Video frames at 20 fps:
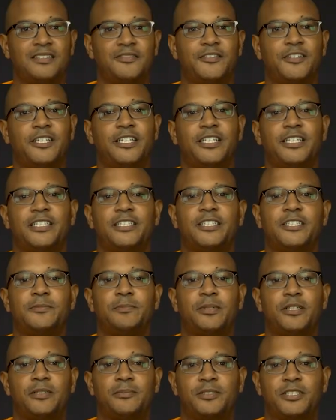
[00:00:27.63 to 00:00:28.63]
Finding a
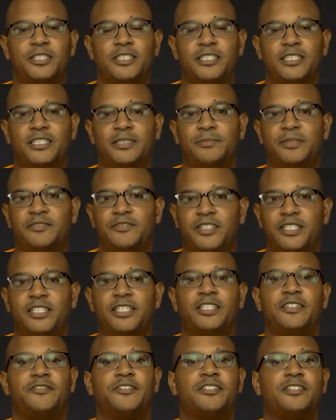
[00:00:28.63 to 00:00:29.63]
good ball machine can be
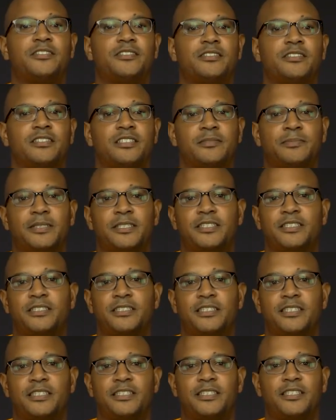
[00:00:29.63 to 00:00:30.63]
very difficult, especially
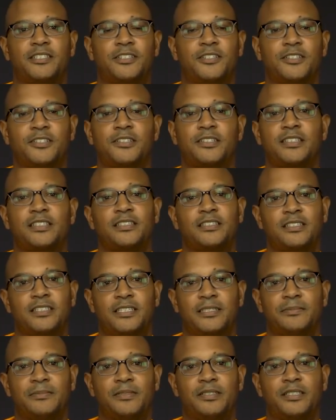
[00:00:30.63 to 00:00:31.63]
since they all look the
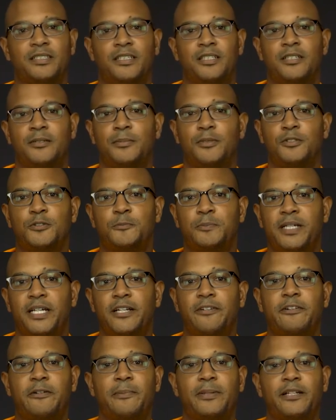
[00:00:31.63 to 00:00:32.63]
same. Most
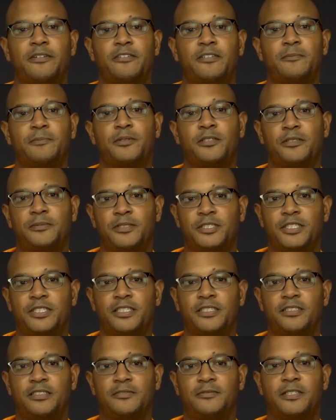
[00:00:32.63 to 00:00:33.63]
battery-powered ball
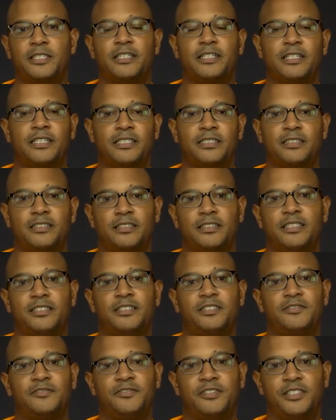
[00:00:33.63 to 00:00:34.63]
machines with an
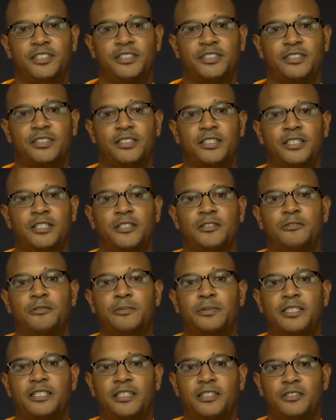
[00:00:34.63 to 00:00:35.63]
oscillation feature will
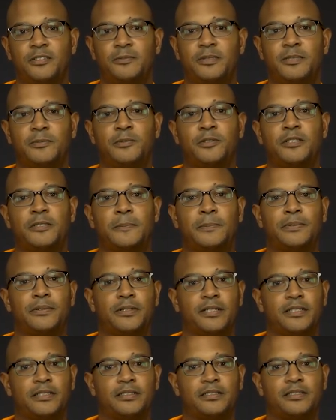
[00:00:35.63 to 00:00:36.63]
be a little bit more in
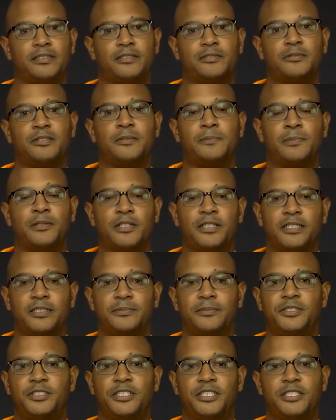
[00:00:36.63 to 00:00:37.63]
price, while
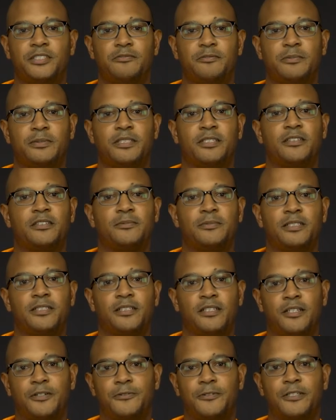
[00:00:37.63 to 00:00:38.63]
plug-in machines will be a little bit
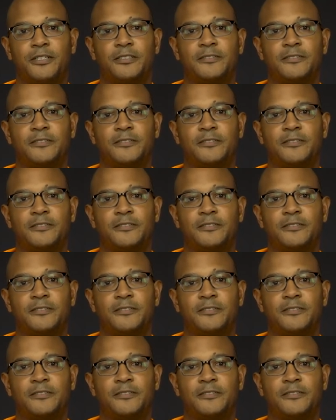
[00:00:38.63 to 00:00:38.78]
lower.